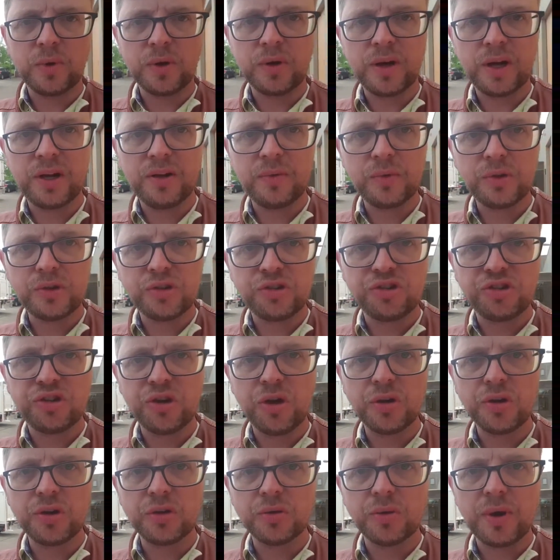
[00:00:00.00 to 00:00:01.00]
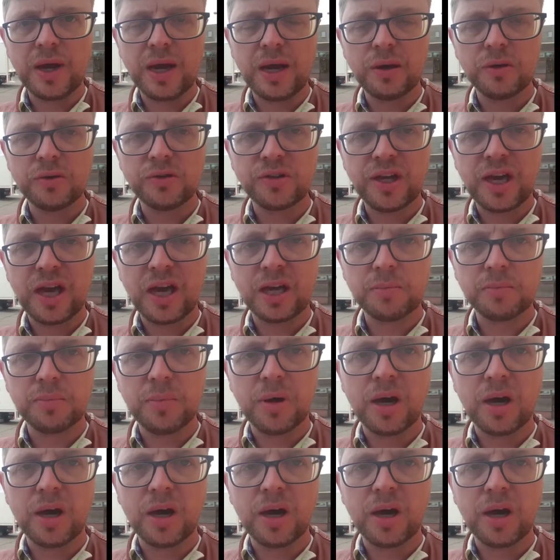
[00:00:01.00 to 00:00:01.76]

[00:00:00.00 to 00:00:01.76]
where I would show you around at